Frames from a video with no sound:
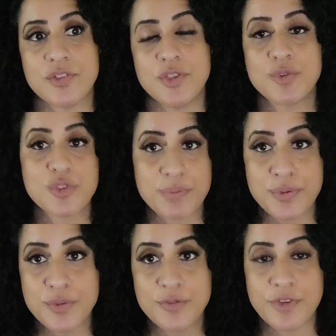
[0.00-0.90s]
you could
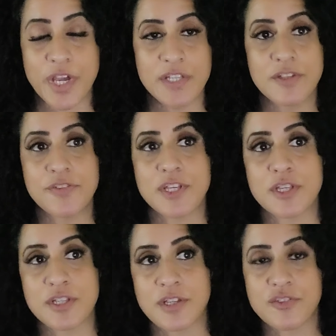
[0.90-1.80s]
prove
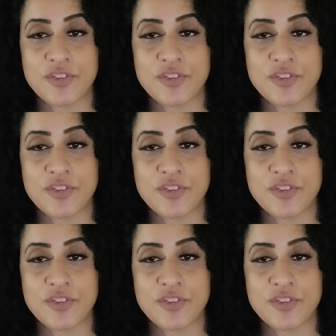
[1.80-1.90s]
anything